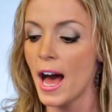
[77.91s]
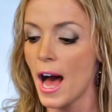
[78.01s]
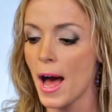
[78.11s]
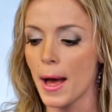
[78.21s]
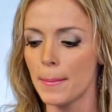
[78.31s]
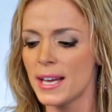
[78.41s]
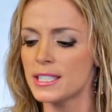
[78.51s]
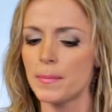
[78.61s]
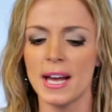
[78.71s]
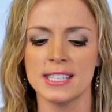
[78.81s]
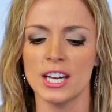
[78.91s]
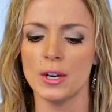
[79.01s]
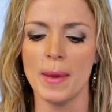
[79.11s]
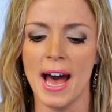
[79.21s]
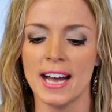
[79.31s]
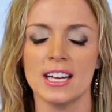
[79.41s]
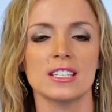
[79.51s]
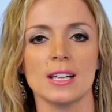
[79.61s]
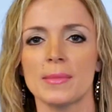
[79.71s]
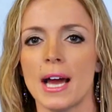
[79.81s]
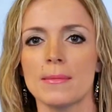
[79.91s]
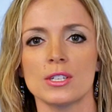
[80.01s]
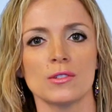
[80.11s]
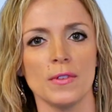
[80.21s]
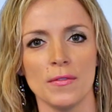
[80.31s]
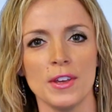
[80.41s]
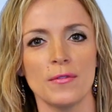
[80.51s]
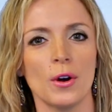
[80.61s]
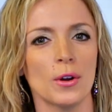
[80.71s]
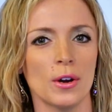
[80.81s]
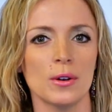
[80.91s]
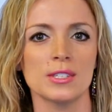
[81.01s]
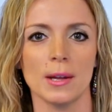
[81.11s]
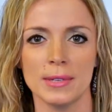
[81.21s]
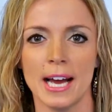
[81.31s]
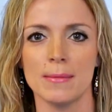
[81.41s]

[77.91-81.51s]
It depends on your package. Sometimes there's 50 photos, sometimes